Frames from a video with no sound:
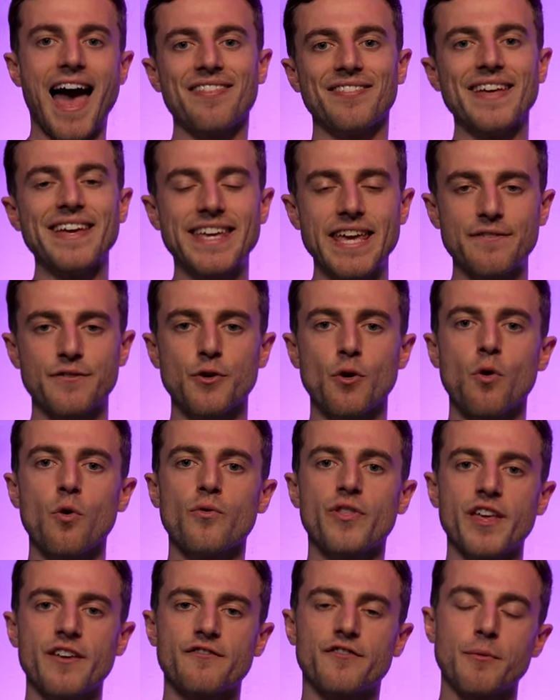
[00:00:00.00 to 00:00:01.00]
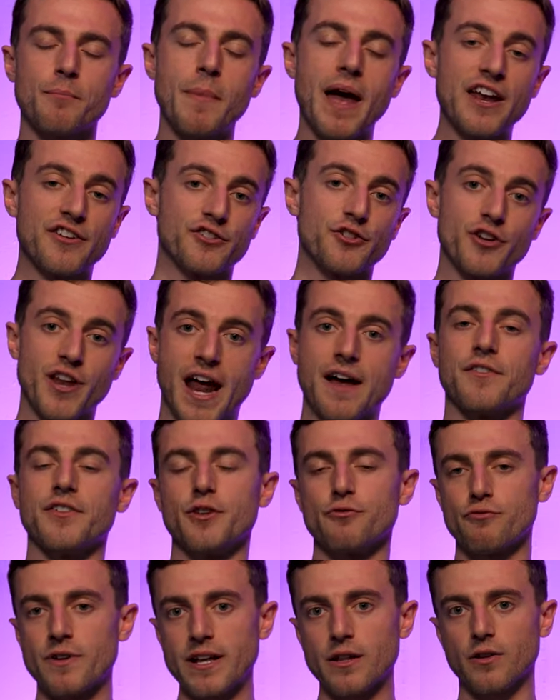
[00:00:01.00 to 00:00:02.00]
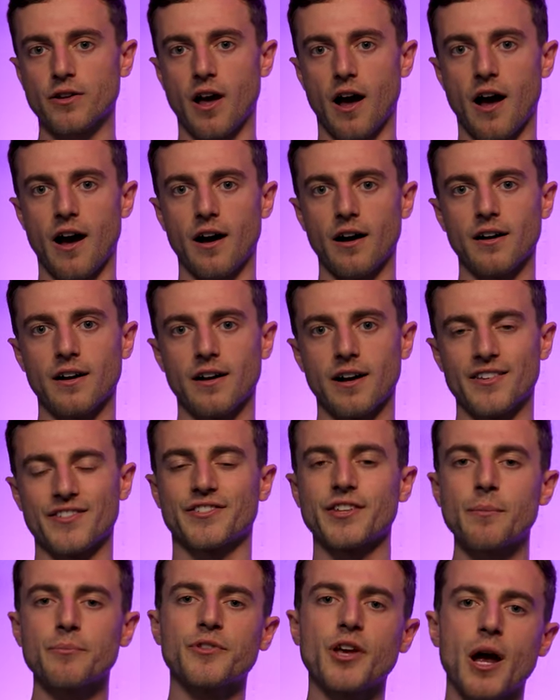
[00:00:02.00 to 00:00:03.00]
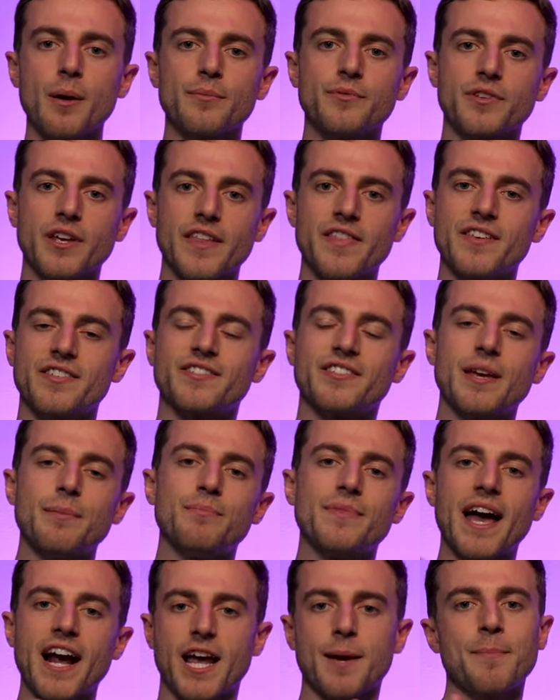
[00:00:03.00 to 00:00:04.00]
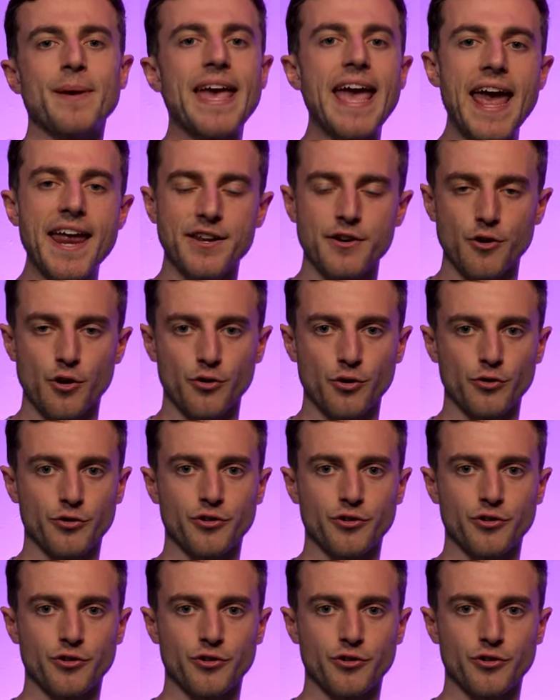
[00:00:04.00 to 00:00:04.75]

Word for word: And they give you all the information you'd have in the real car. And sometimes in the sim, that can be hidden on your